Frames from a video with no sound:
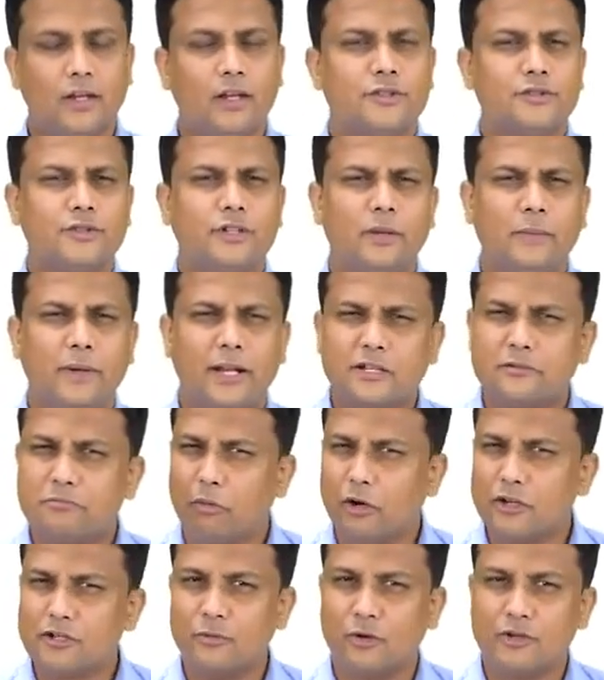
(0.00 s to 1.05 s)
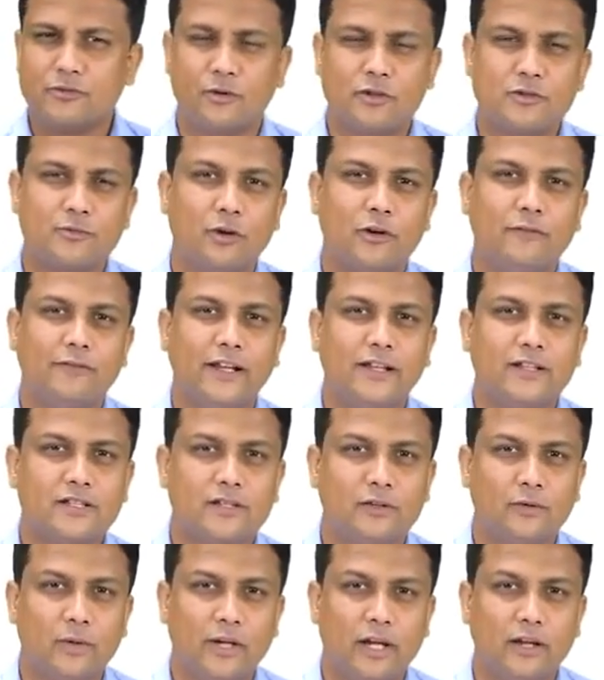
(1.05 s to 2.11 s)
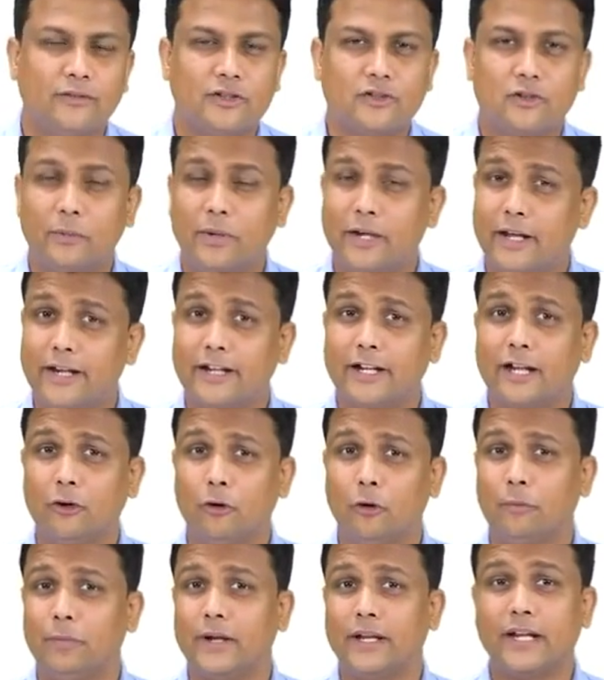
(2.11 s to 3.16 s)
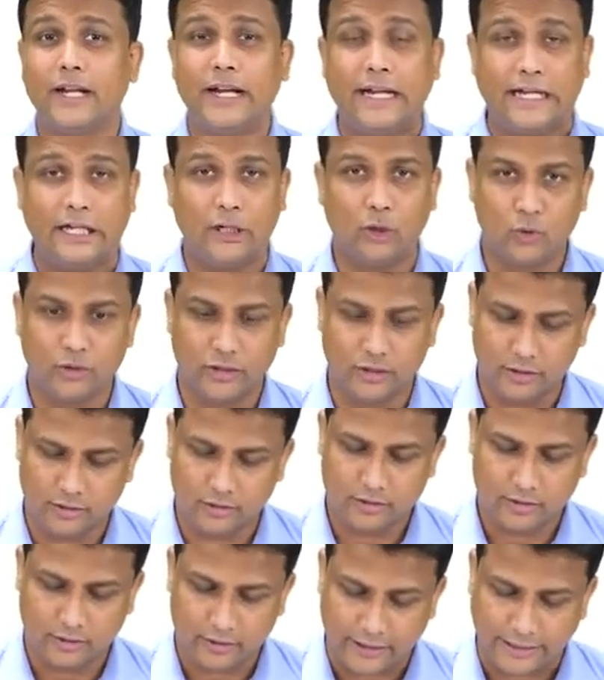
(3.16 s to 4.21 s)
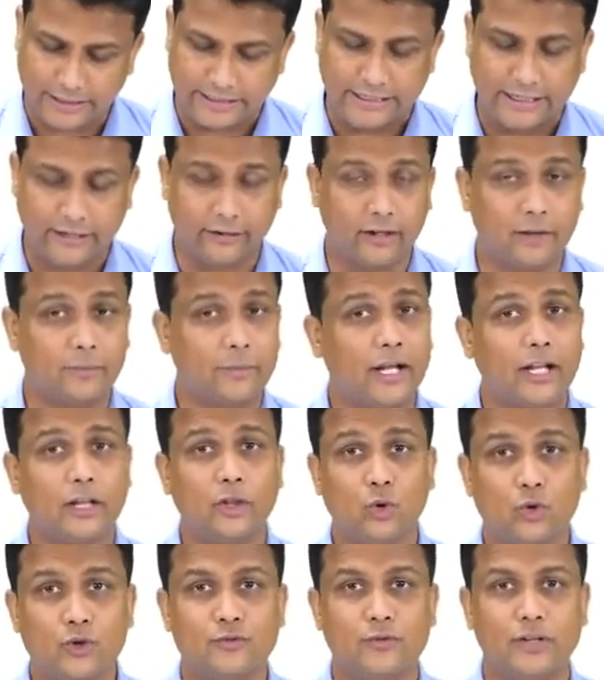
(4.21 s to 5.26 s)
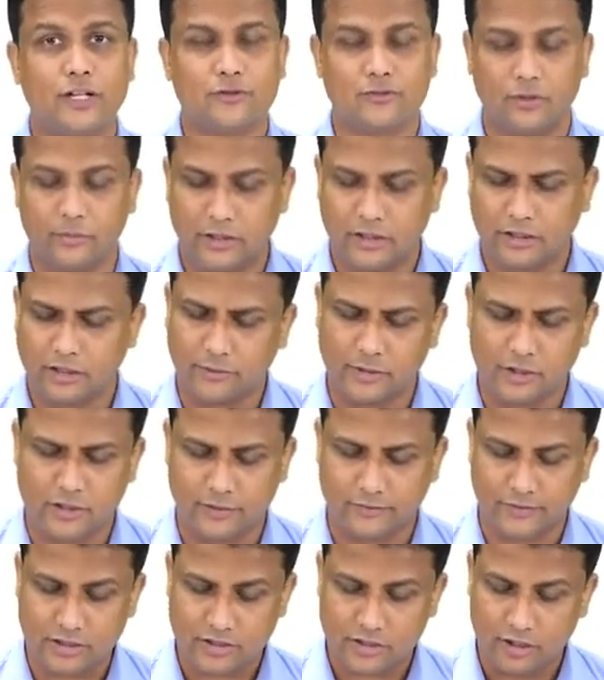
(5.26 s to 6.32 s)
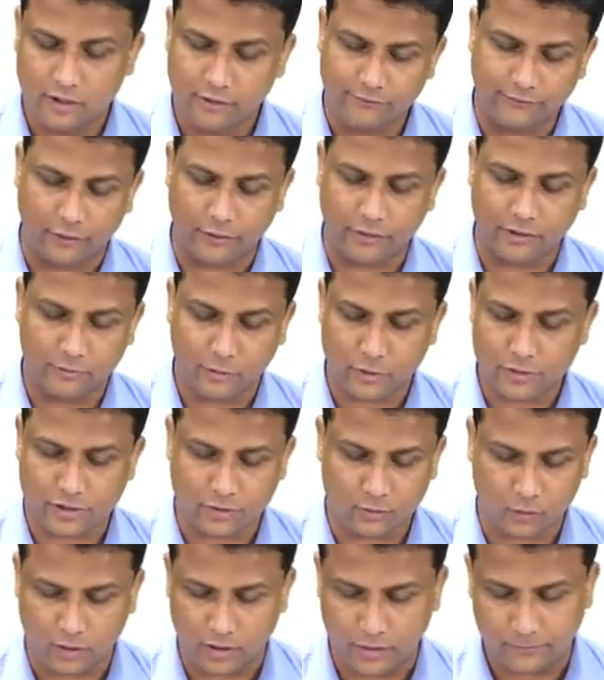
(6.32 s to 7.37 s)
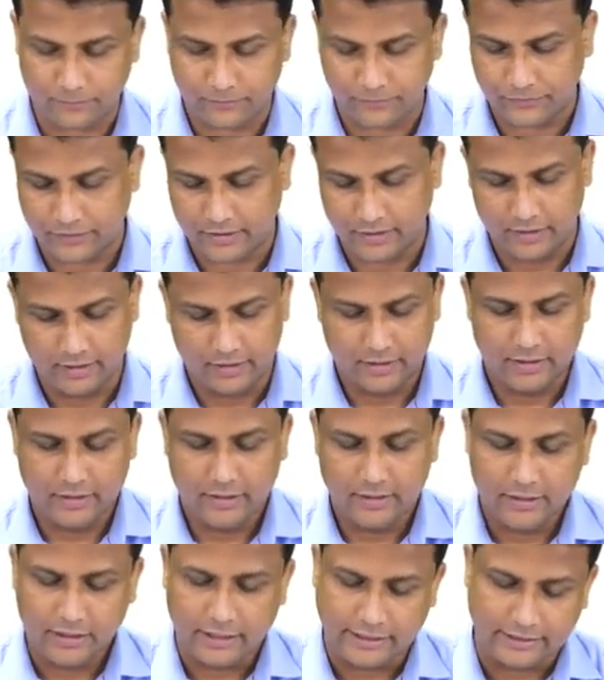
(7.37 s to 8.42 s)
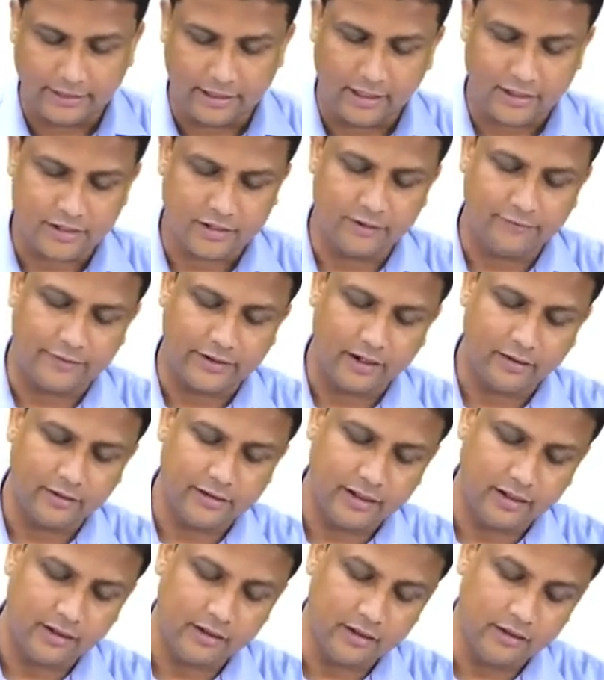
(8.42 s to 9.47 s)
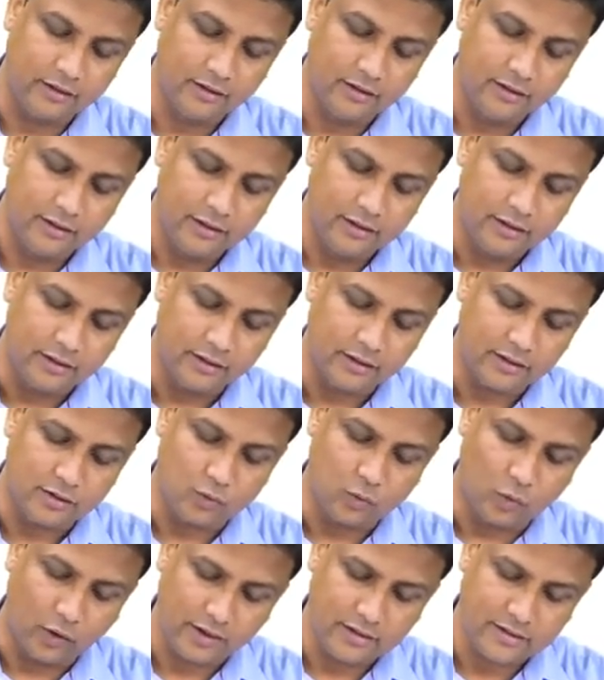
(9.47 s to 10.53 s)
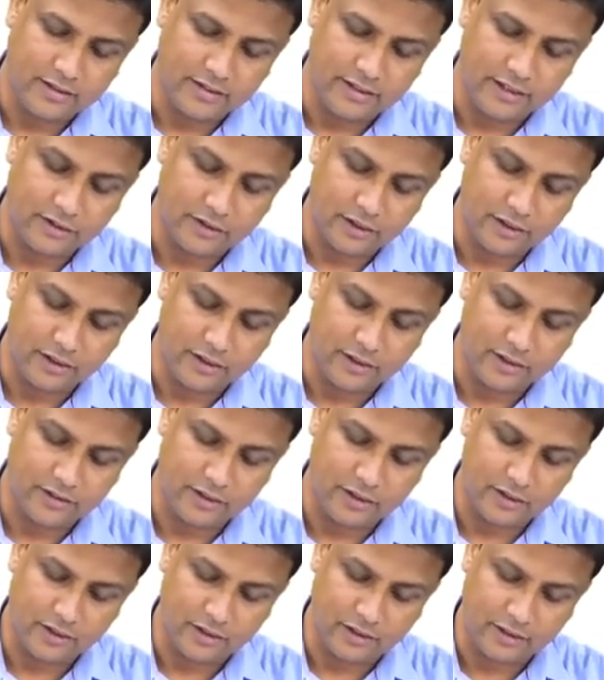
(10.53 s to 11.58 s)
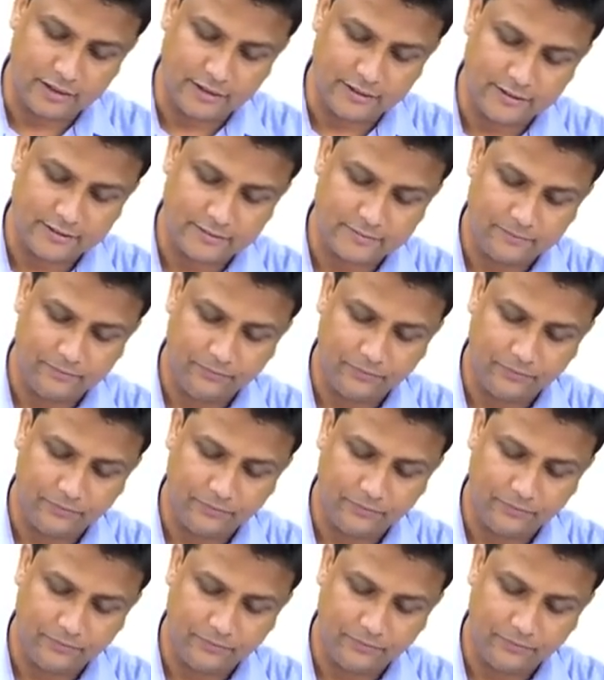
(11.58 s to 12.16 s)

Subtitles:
So there will be like small veins, okay, which will be directly opening into the right atrium, and those veins will be the Thebesian veins found on the posterior wall. And the last and final thing here, yes, what is this extension, guys?